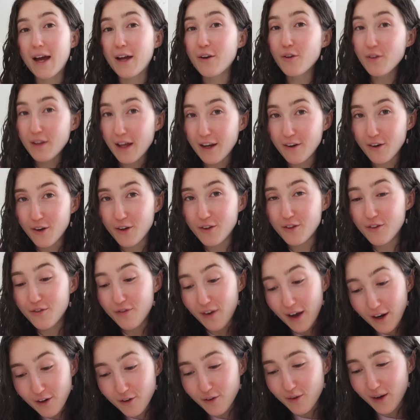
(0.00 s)
And on that note, the
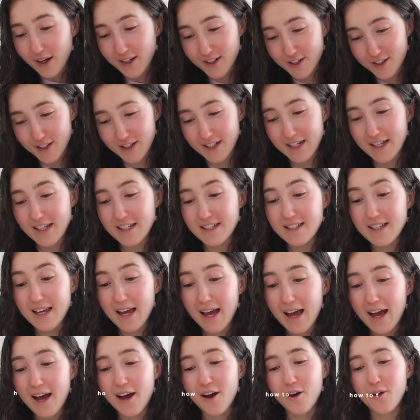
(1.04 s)
final question is,
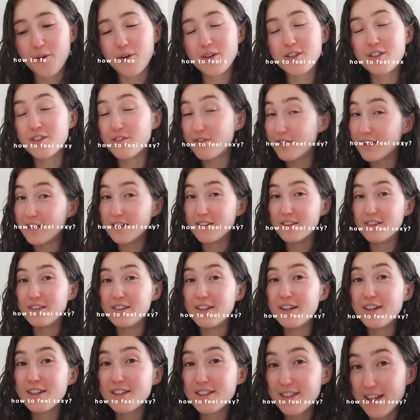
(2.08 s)
how to
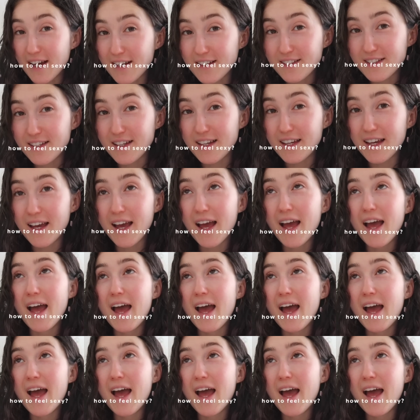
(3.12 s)
feel sexy.